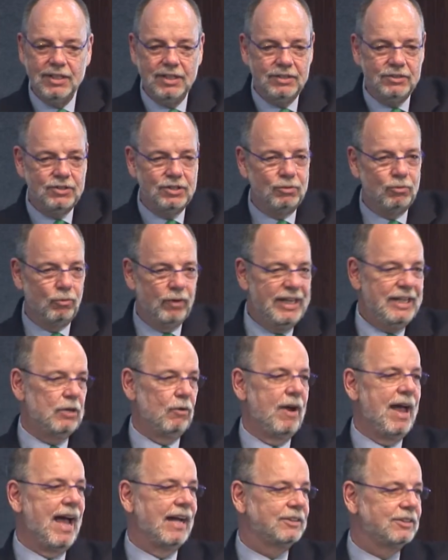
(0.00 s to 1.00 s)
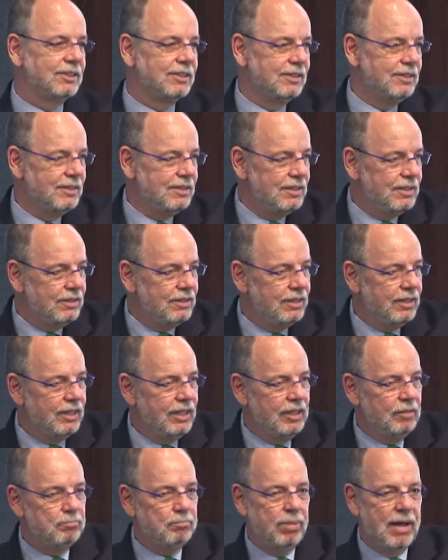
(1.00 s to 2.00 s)
to redirect
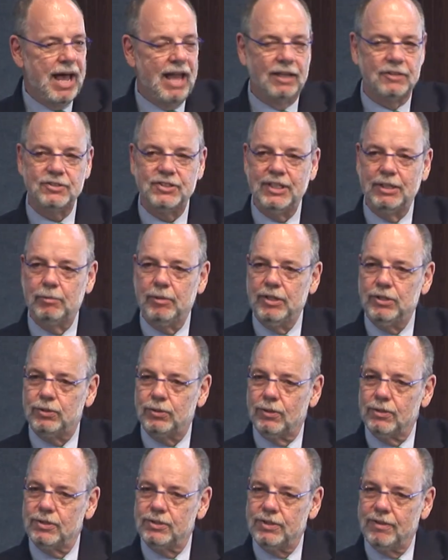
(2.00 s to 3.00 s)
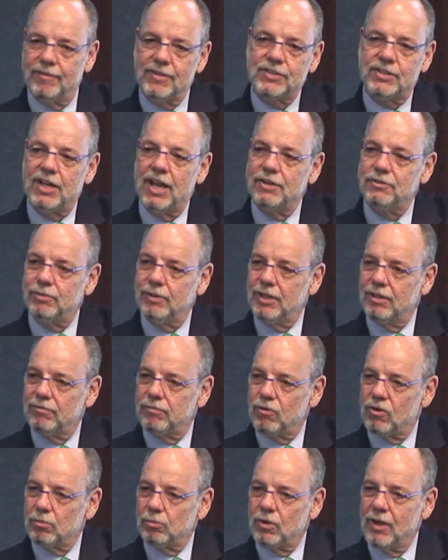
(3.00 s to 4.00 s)
the policy resources of this country in
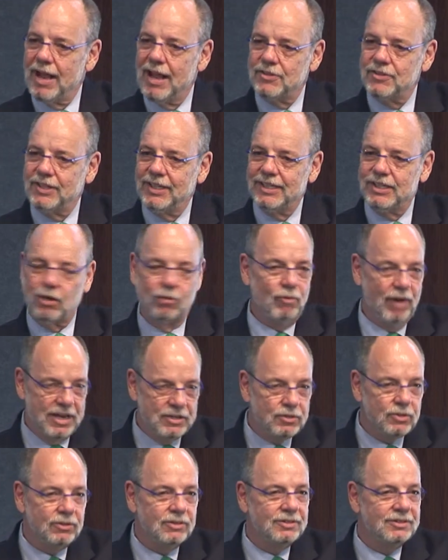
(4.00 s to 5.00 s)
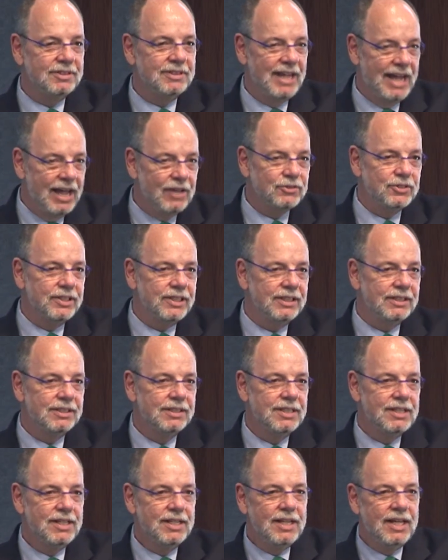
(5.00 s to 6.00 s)
affordable housing into rental housing.
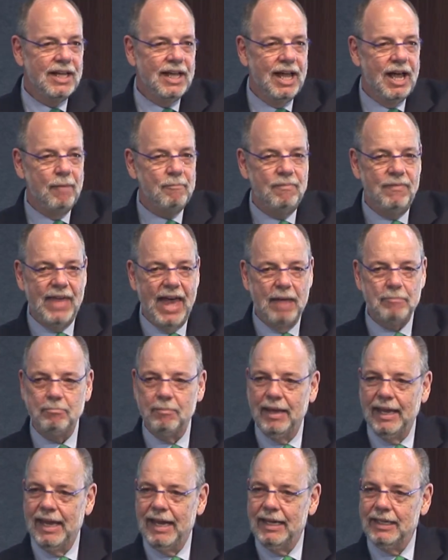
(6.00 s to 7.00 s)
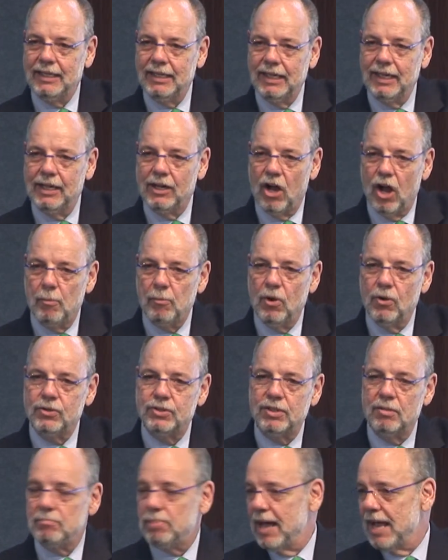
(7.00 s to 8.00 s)
That made it
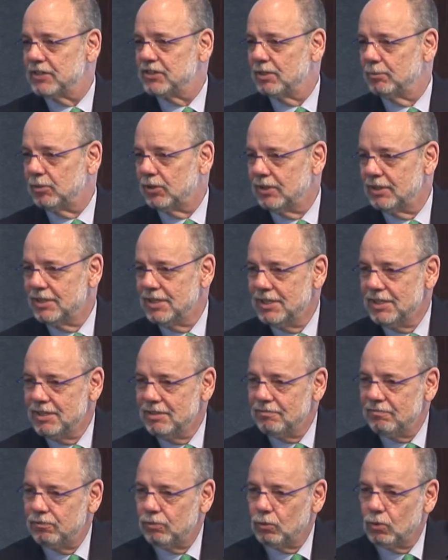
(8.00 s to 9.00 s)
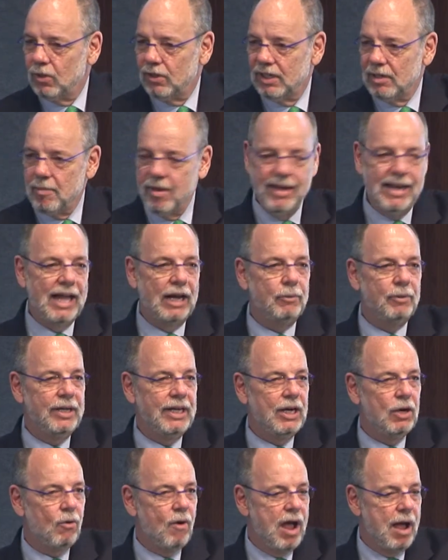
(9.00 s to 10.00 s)
almost impossible for limited
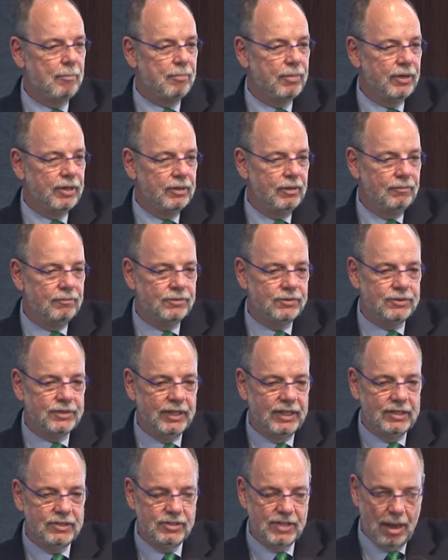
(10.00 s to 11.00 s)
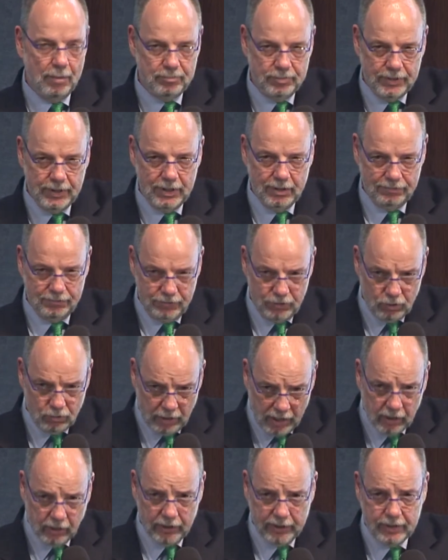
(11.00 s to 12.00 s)
equity cooperatives, except in a
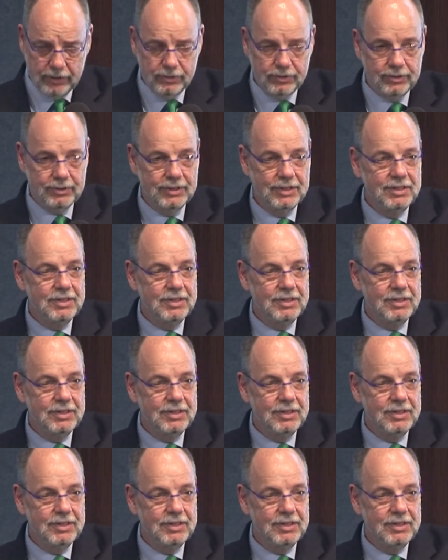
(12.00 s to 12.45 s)
few areas,